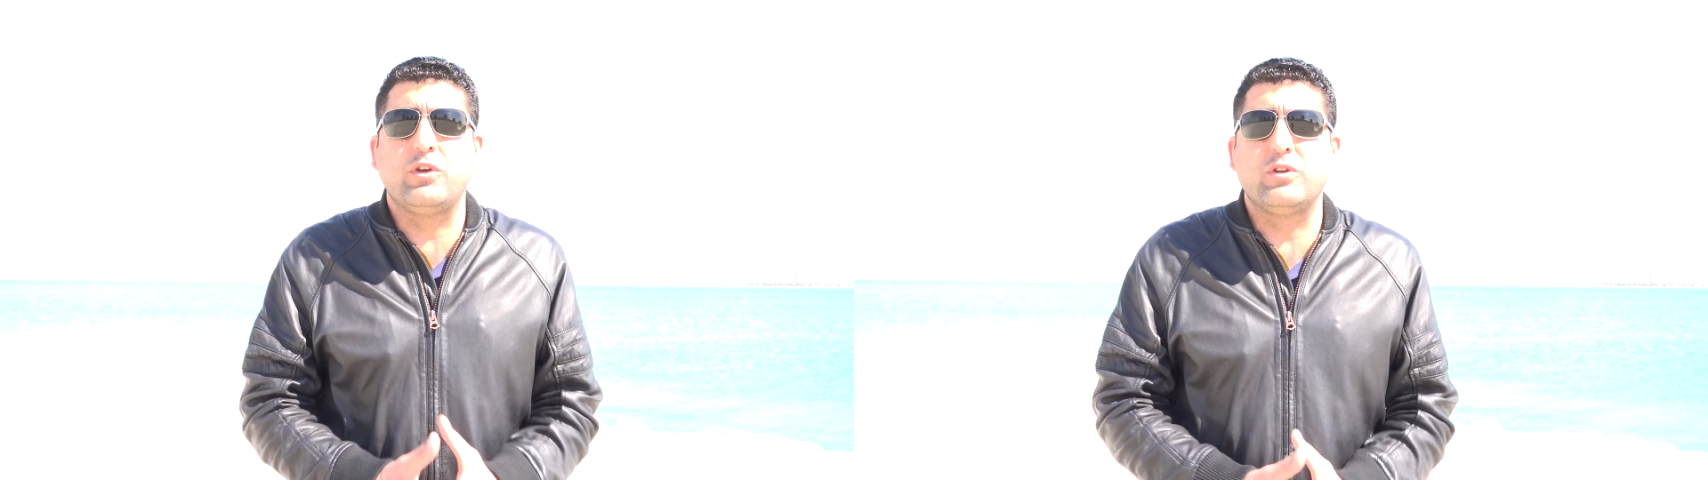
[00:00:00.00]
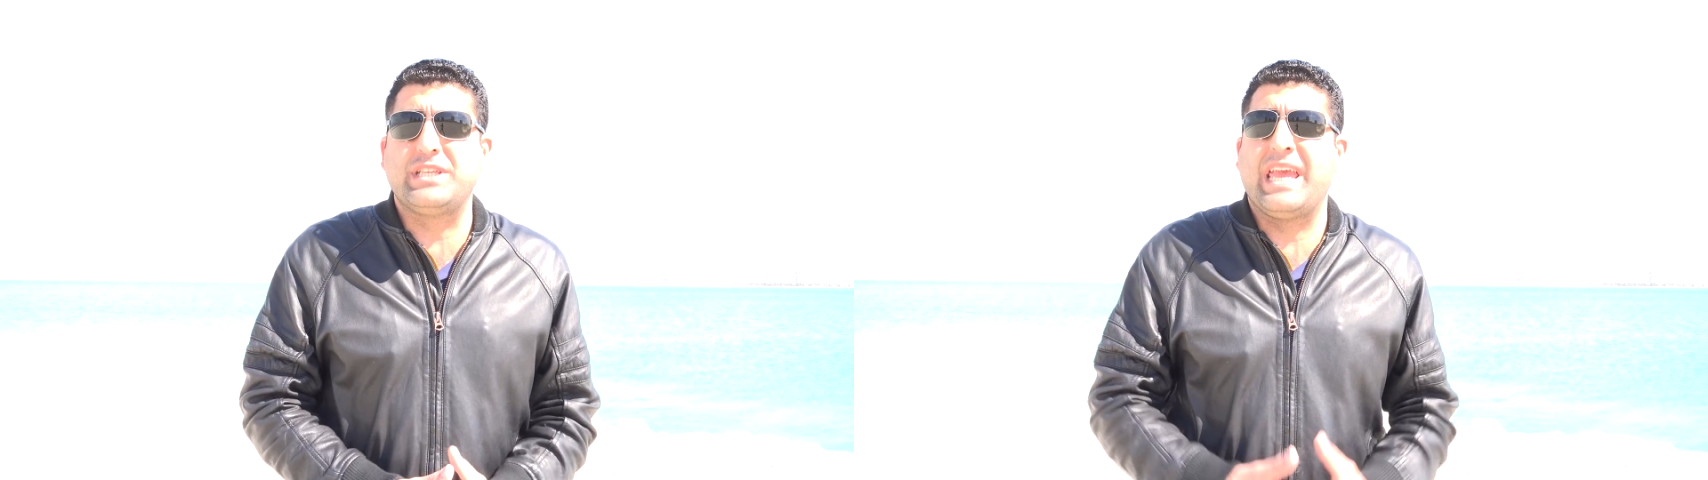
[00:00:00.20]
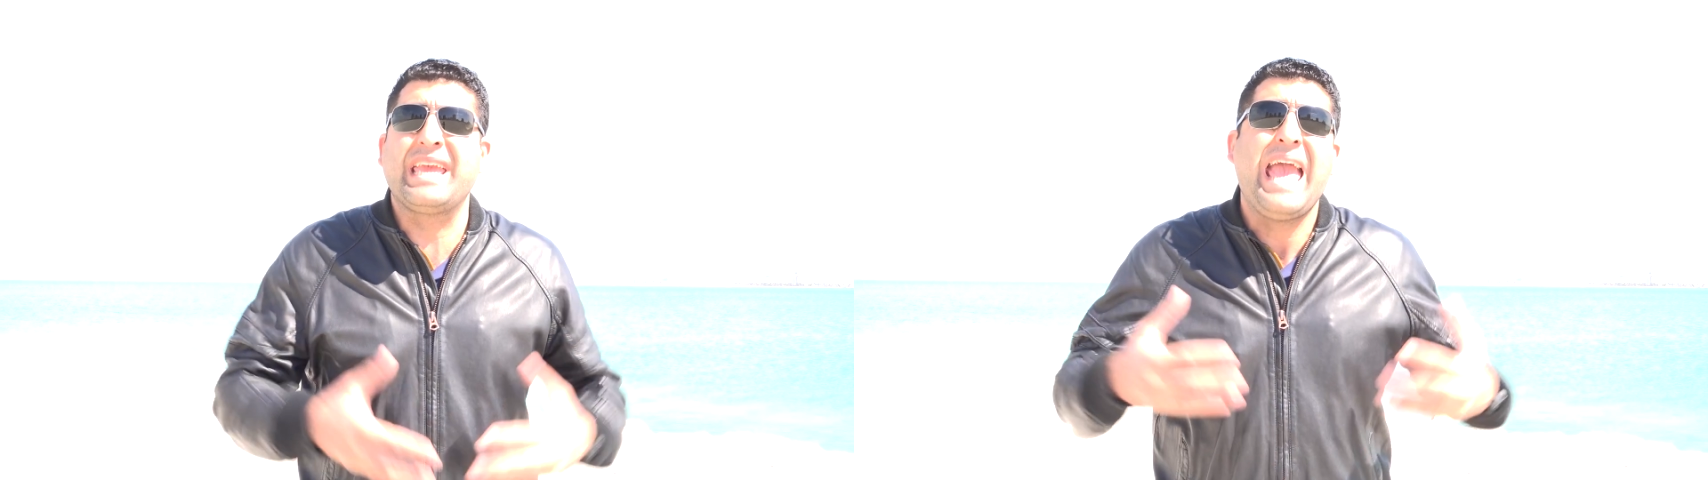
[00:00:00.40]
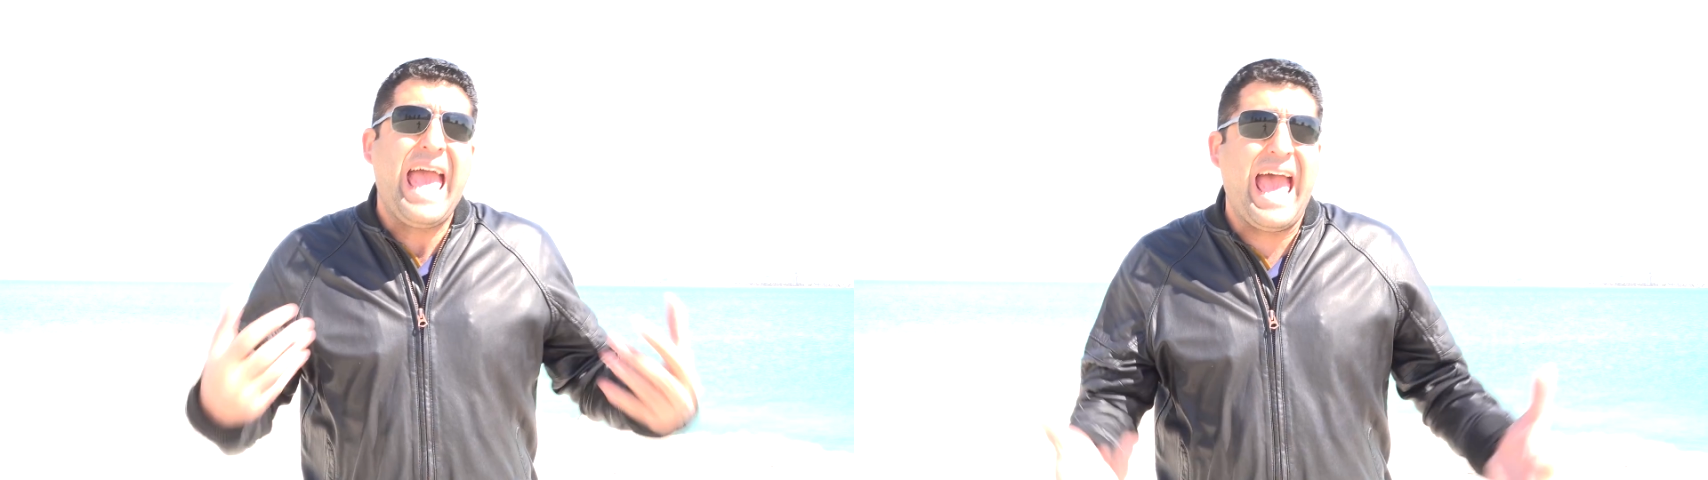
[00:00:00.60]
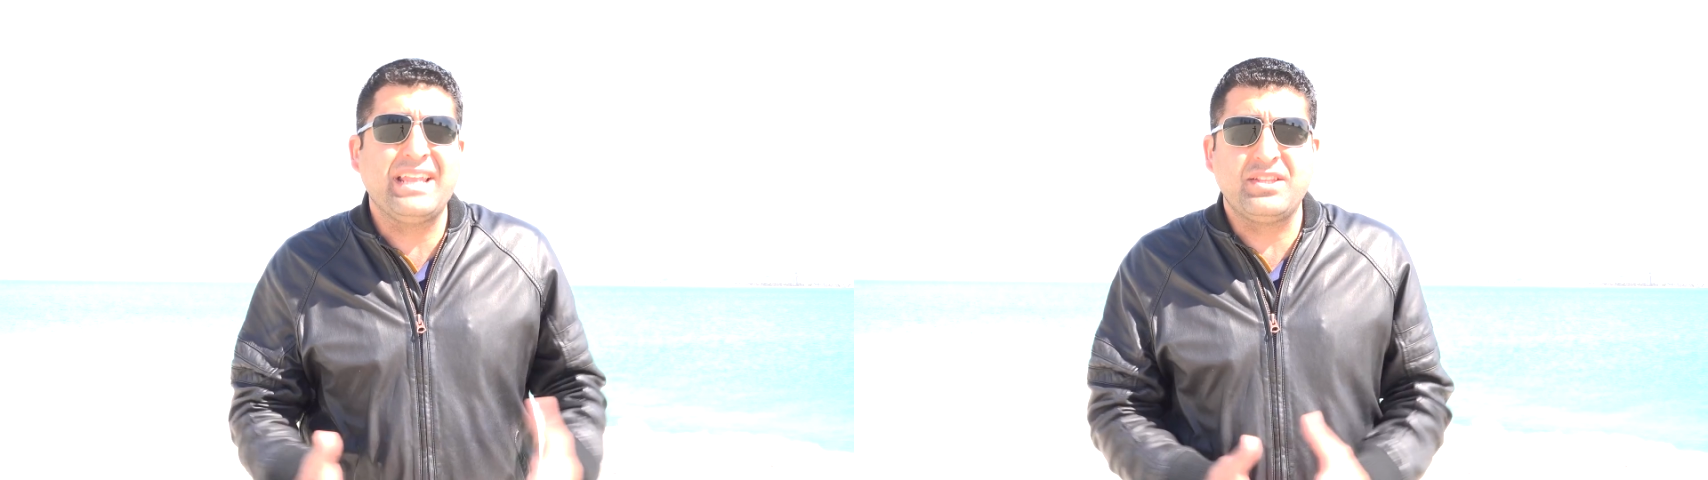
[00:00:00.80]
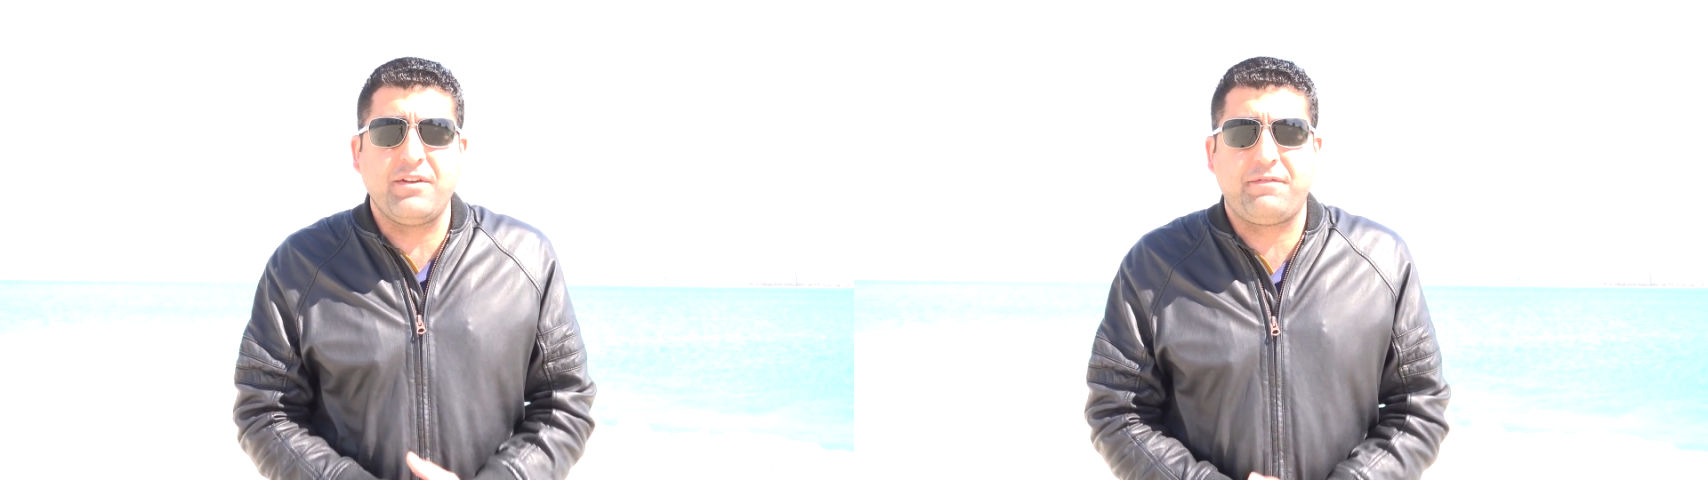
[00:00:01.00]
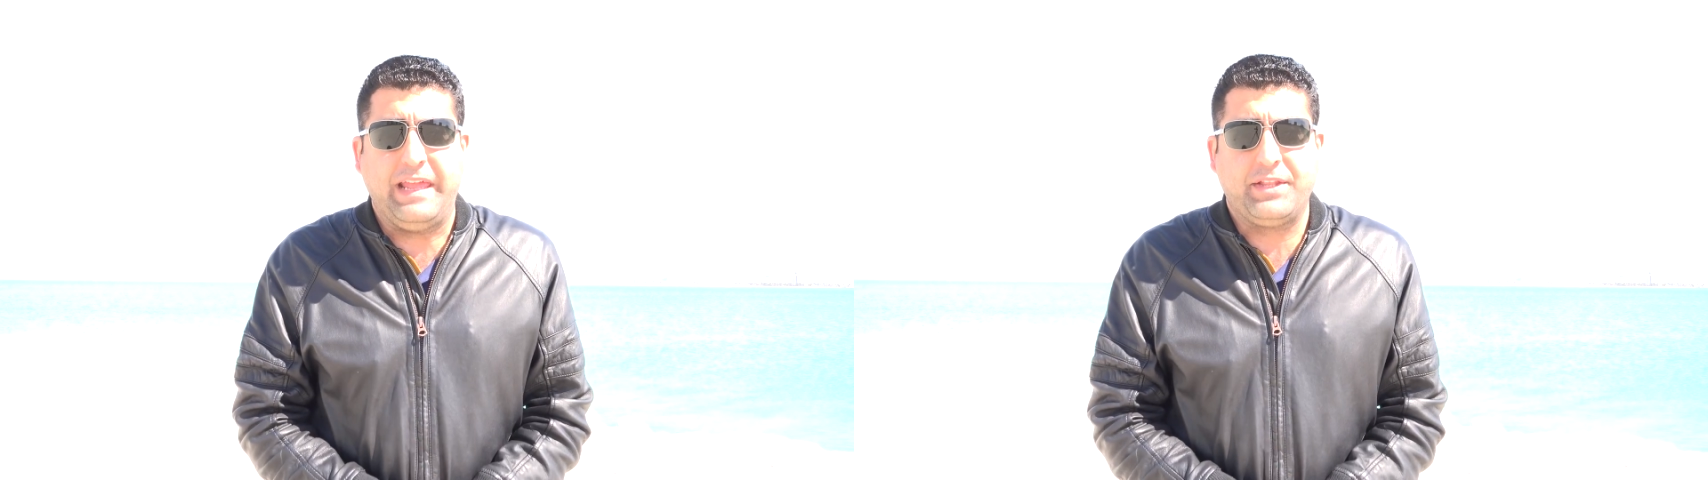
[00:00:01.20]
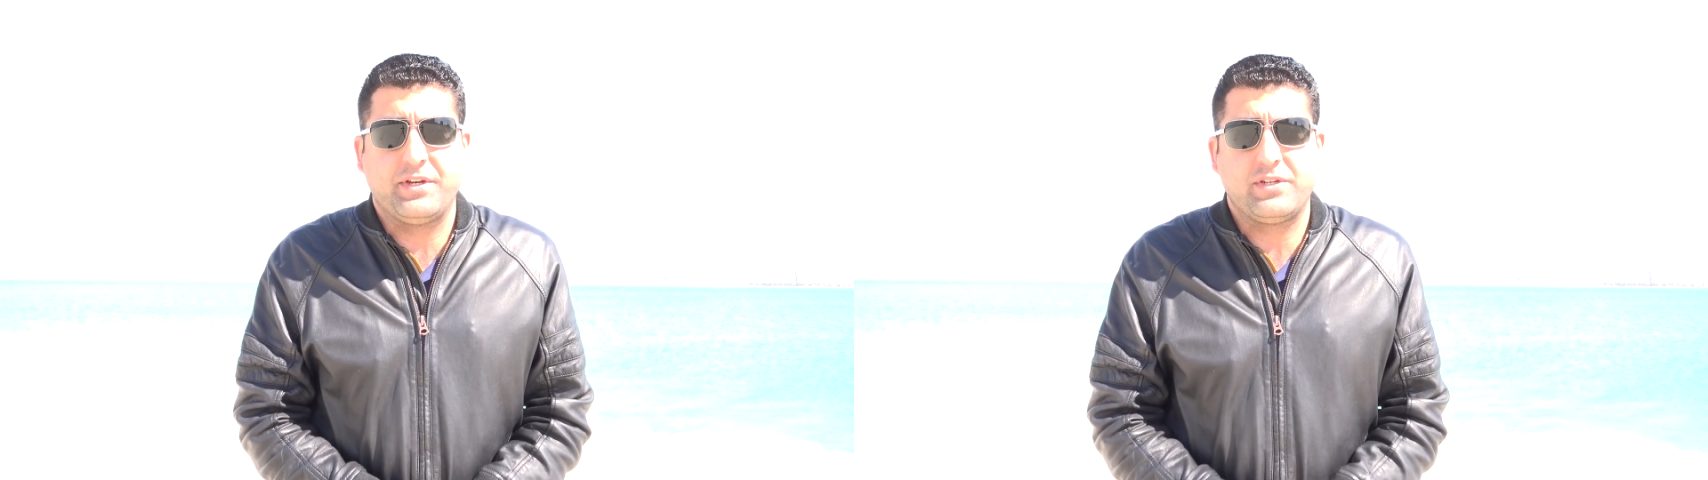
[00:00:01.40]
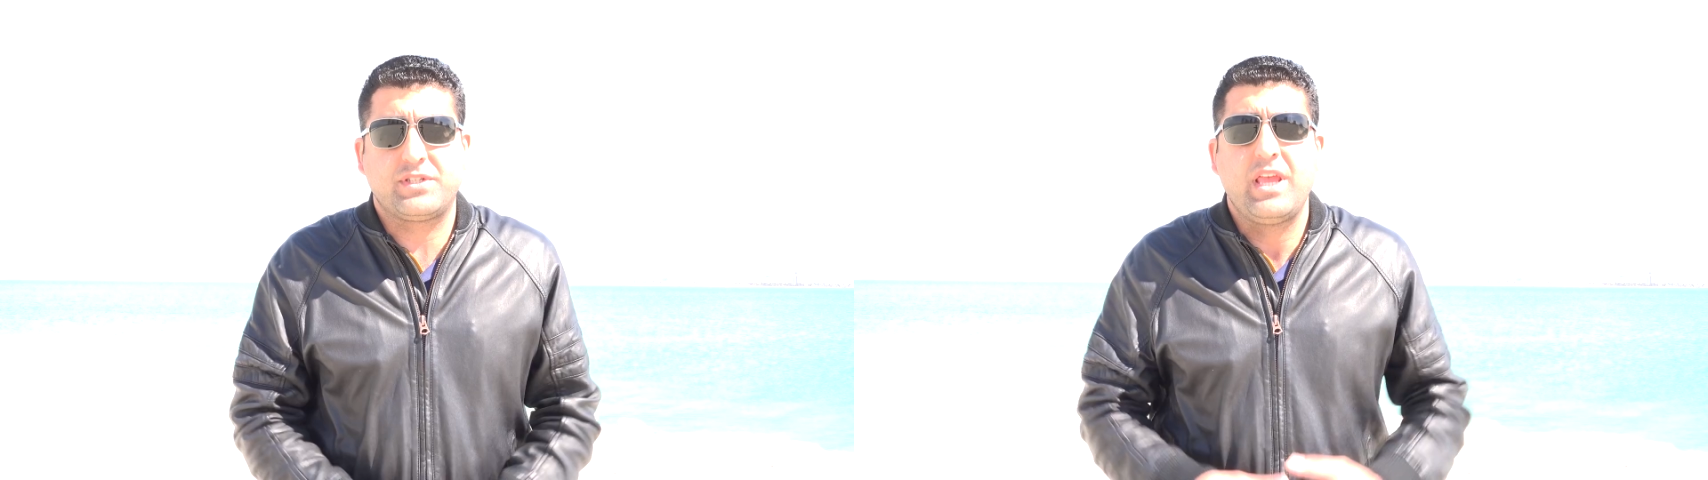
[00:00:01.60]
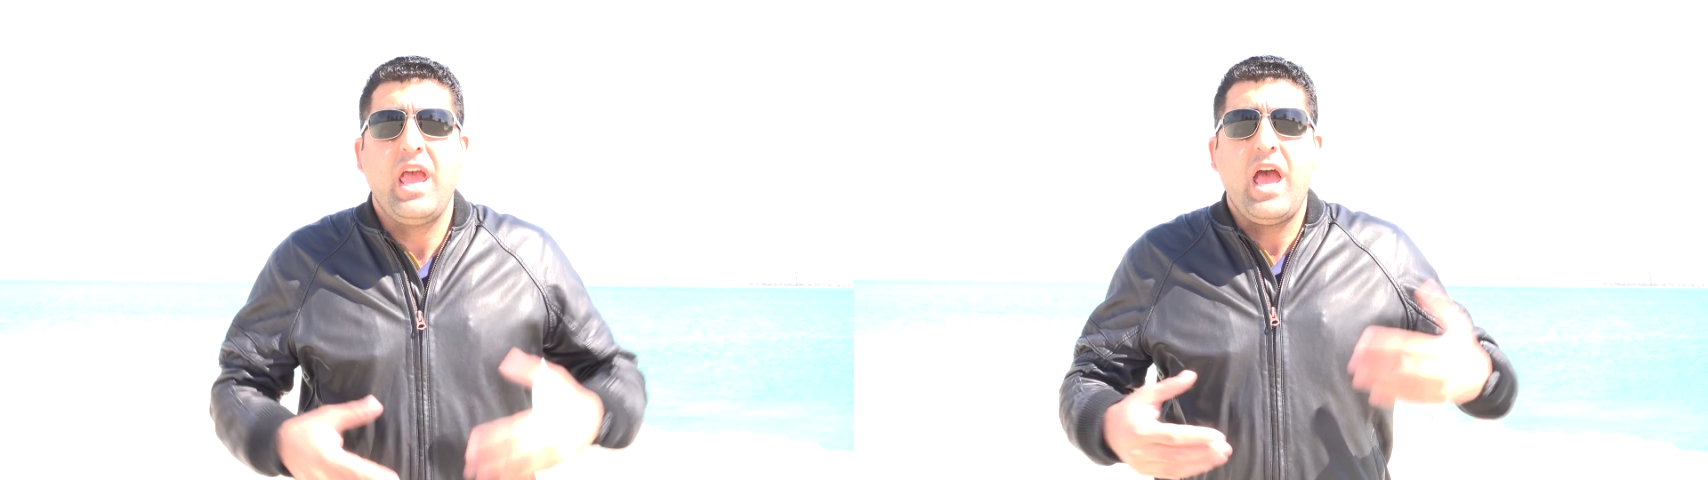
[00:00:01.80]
using ND filters.